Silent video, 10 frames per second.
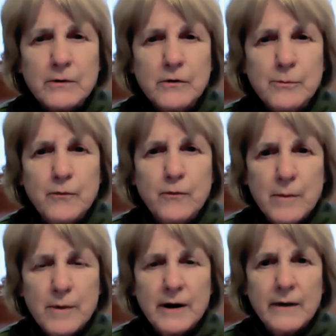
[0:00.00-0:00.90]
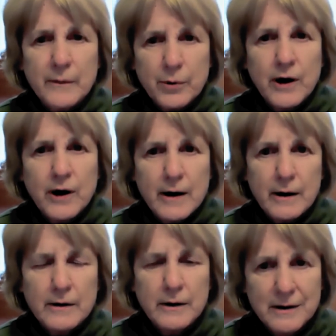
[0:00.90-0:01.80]
group of women on the
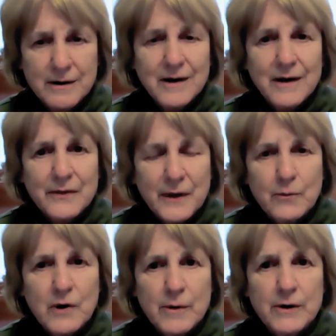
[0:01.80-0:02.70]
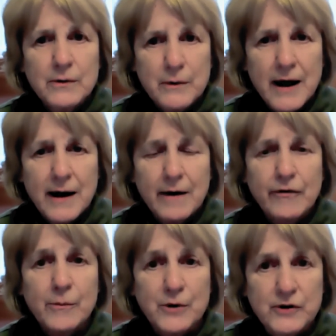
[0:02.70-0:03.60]
planet than women who have
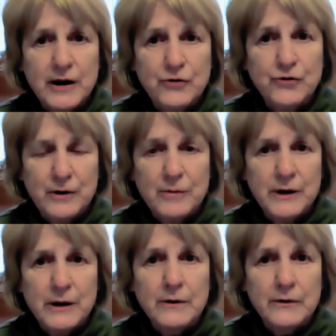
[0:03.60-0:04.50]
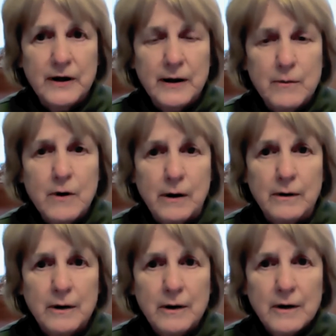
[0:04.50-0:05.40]
a mutation in
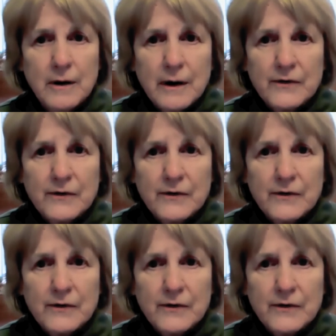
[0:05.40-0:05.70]
BRCA1.